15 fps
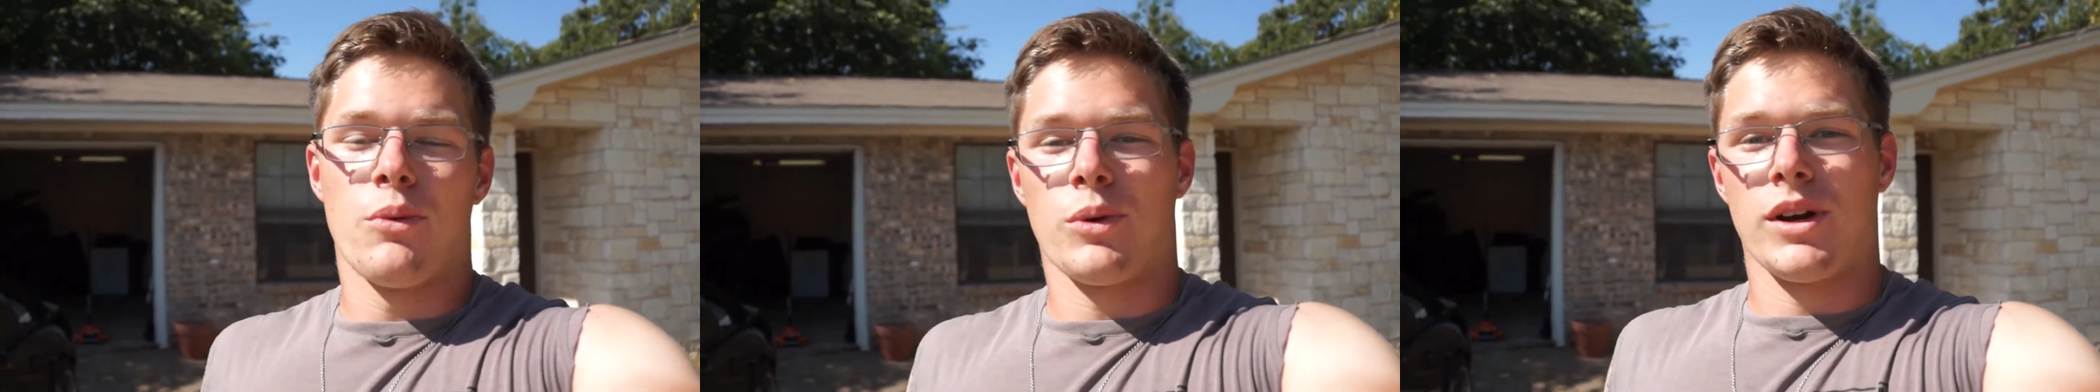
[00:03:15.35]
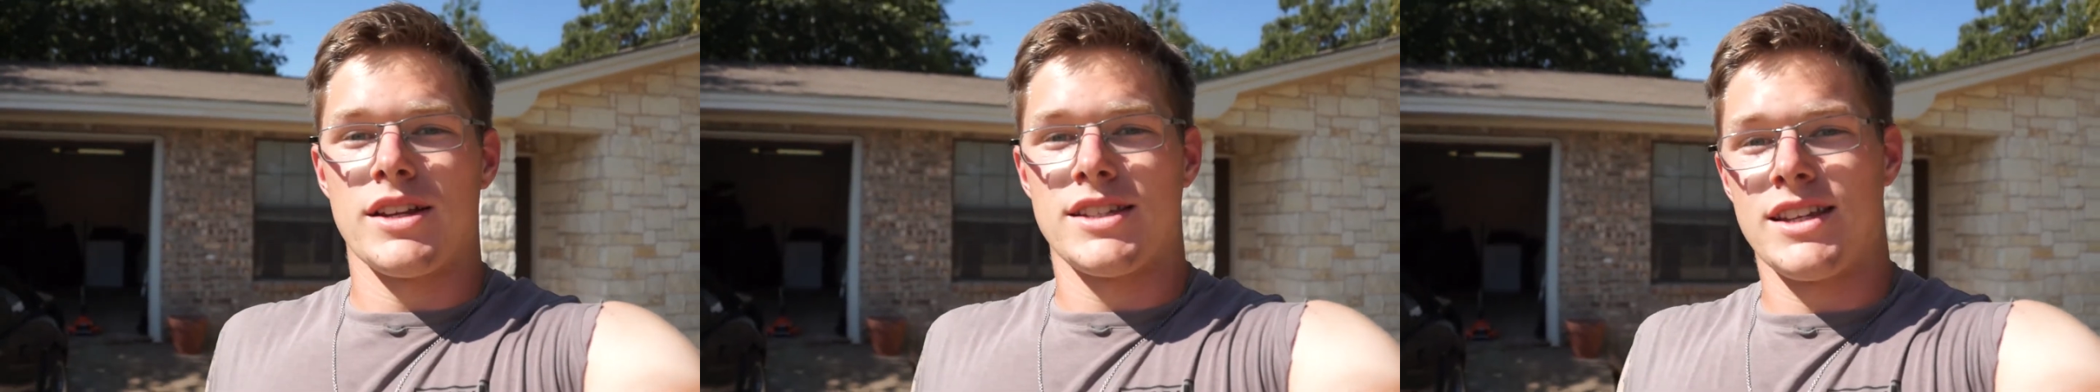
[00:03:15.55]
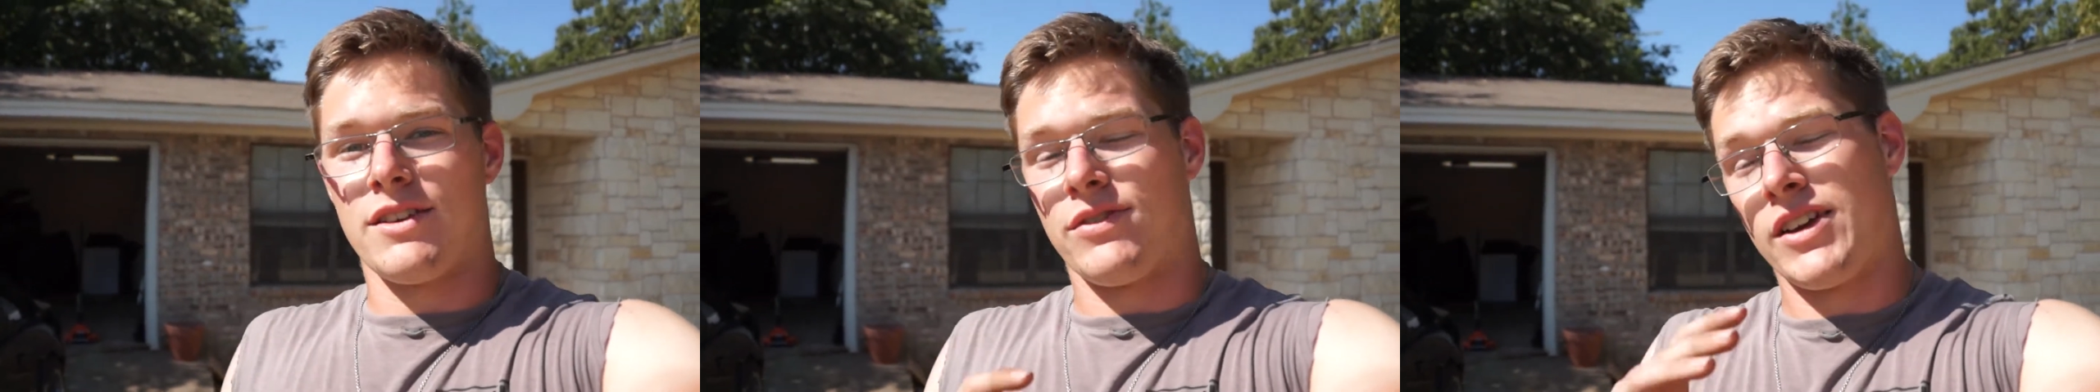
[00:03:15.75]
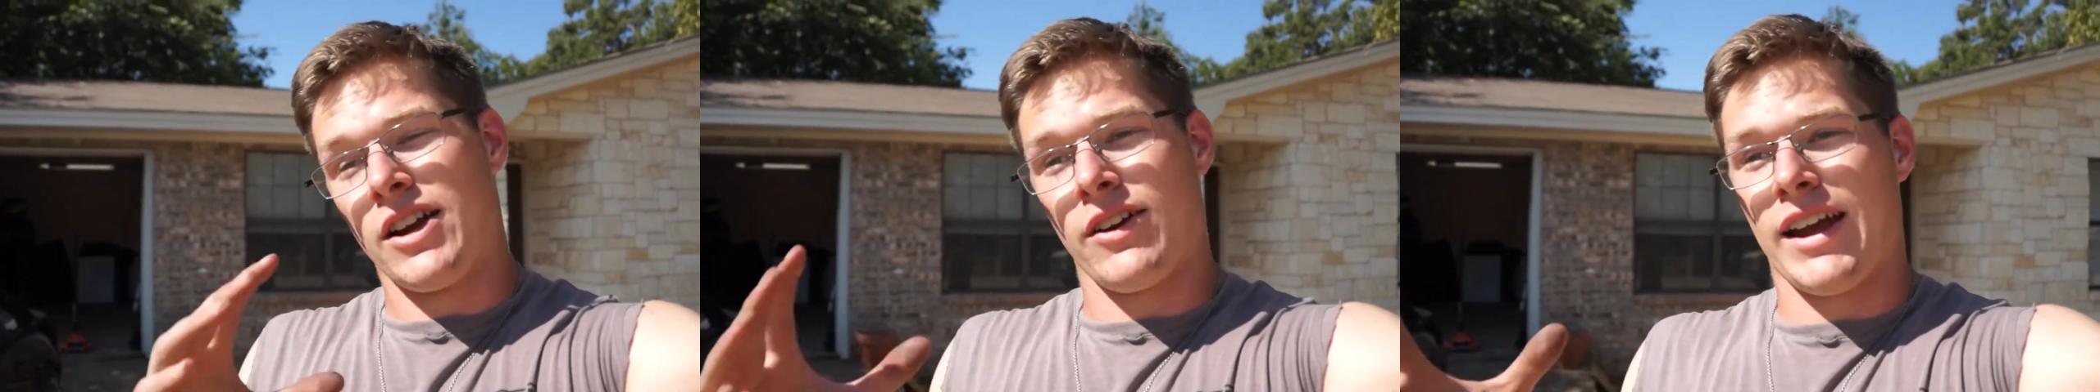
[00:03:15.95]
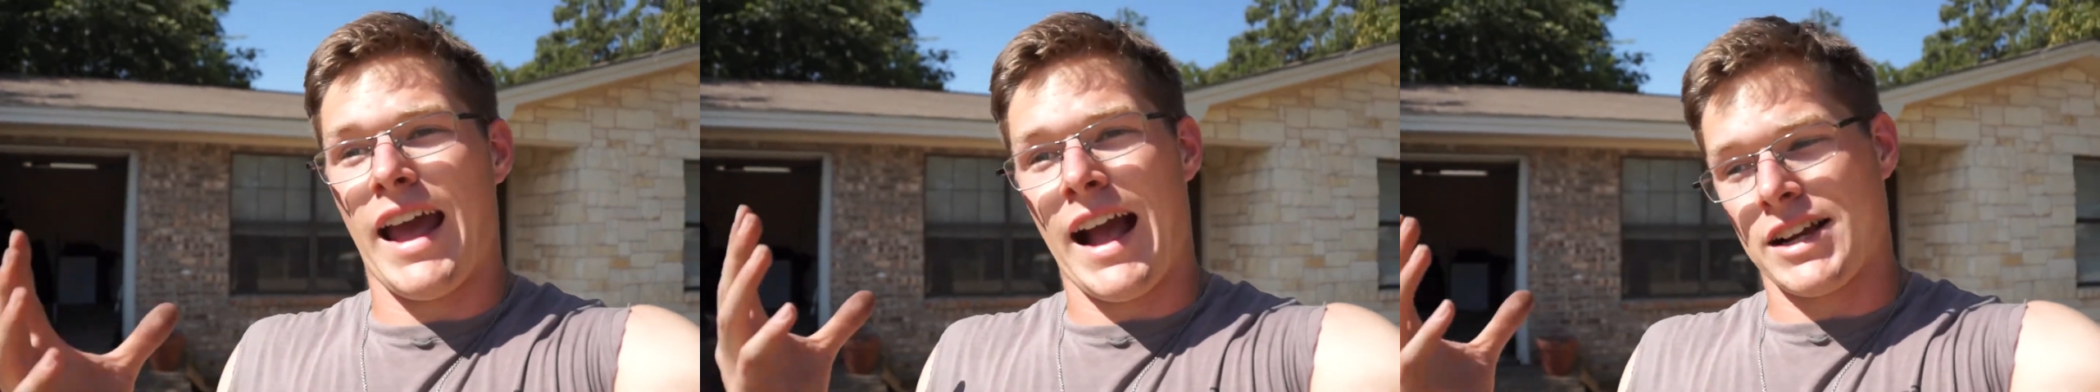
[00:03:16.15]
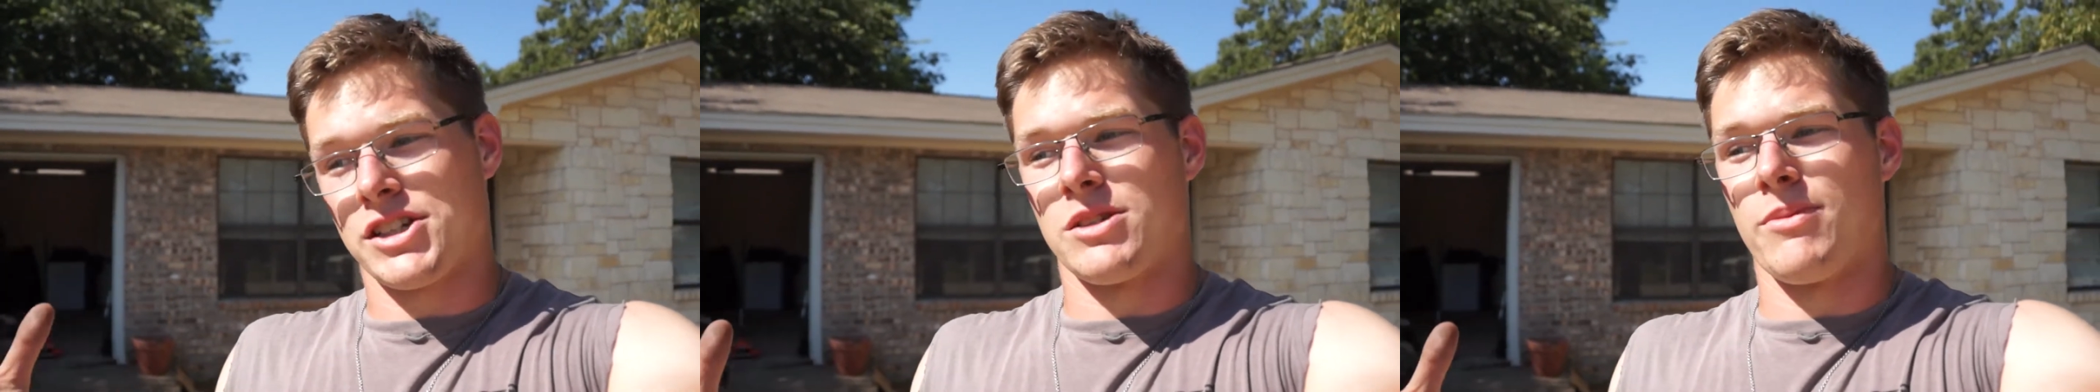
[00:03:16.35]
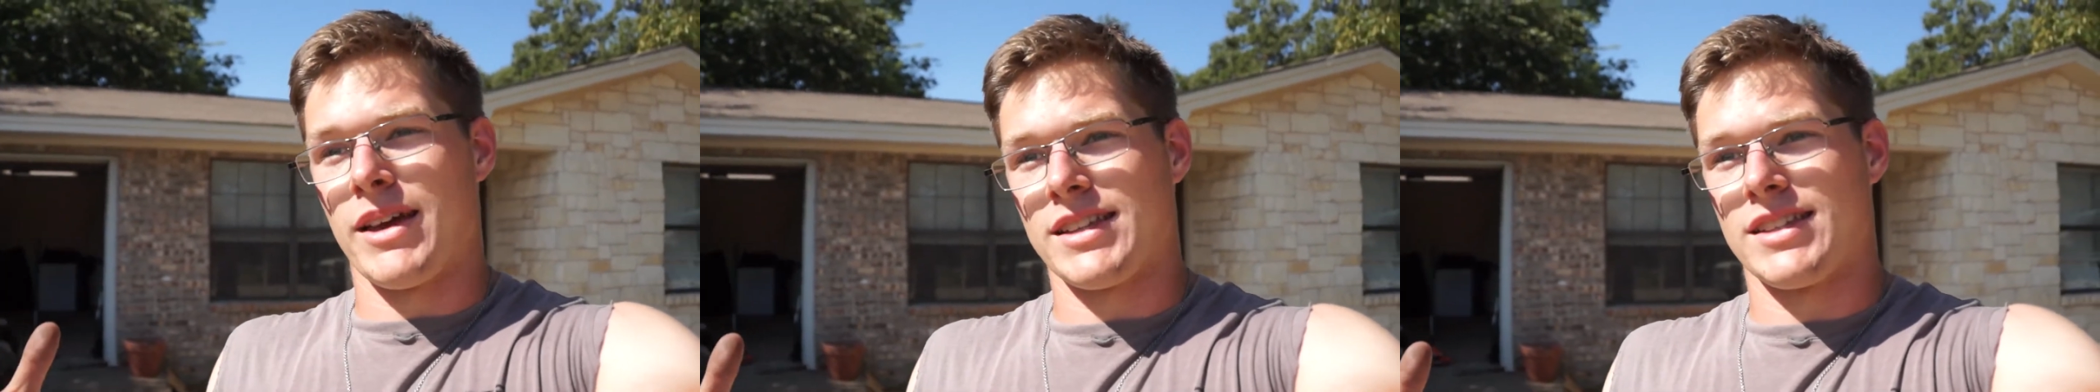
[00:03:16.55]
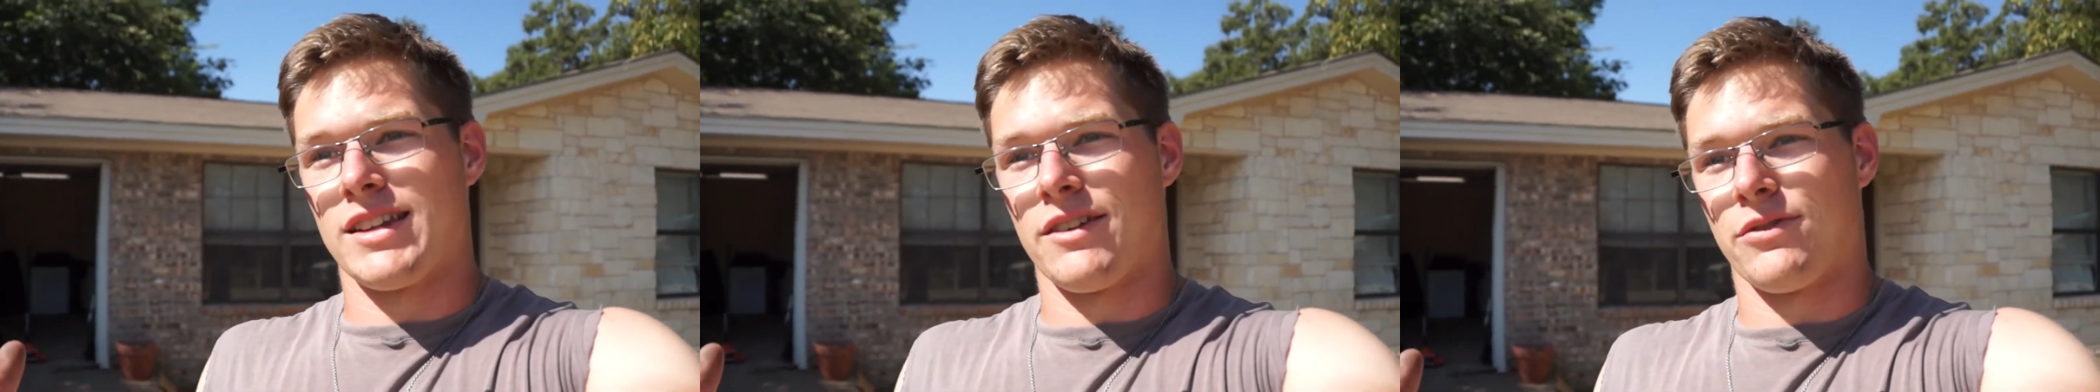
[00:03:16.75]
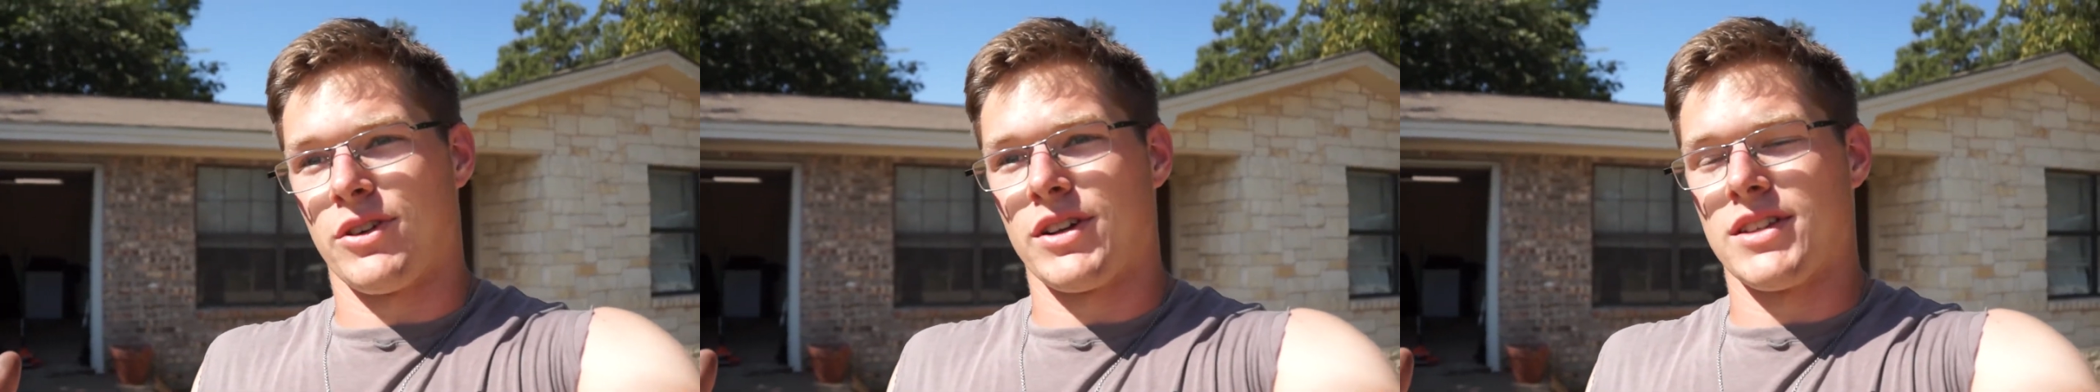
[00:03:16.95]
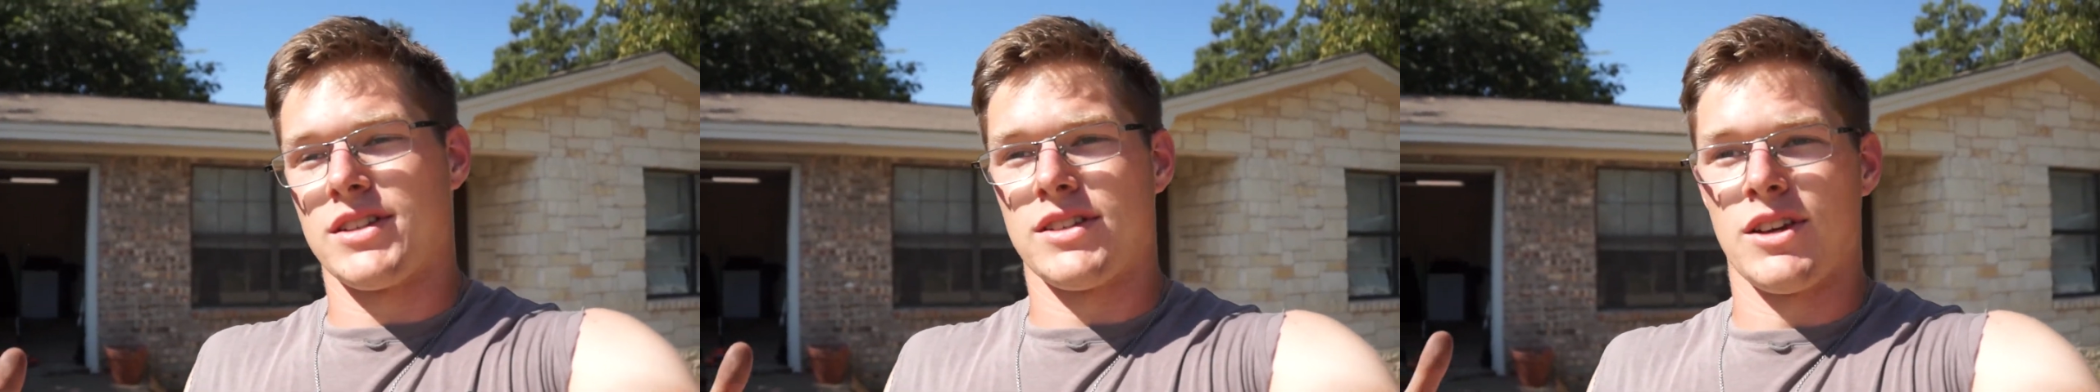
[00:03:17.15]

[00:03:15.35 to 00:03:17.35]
We're gonna see if gearing actually makes a difference.